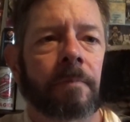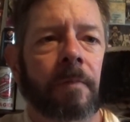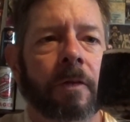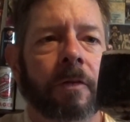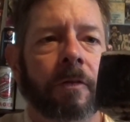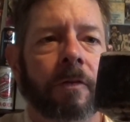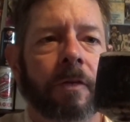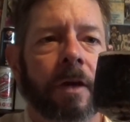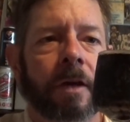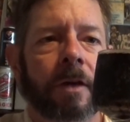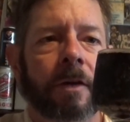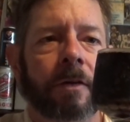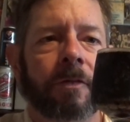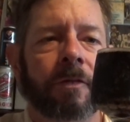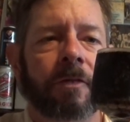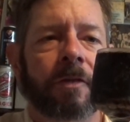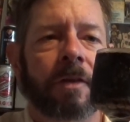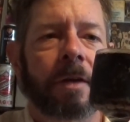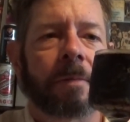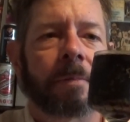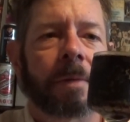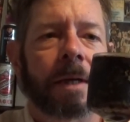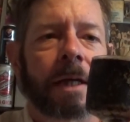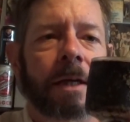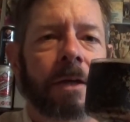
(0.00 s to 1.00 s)
It's like a
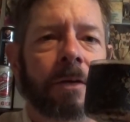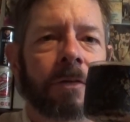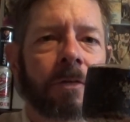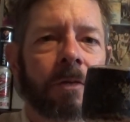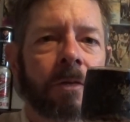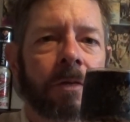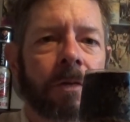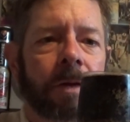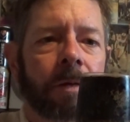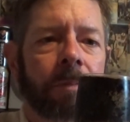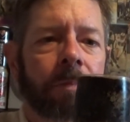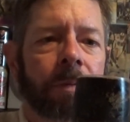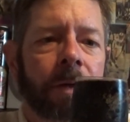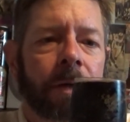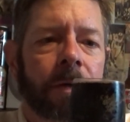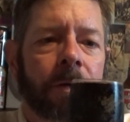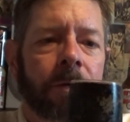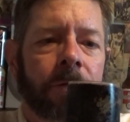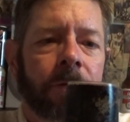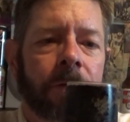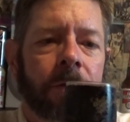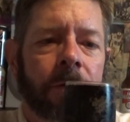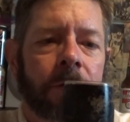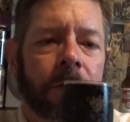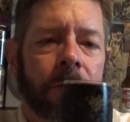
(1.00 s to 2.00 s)
C minus on the
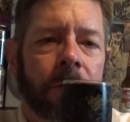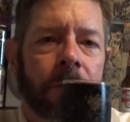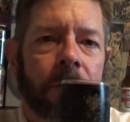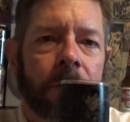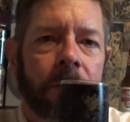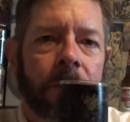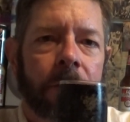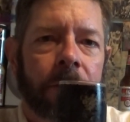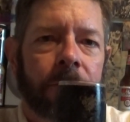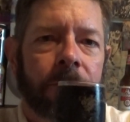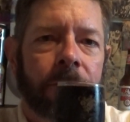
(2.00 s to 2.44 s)
appearance and the, the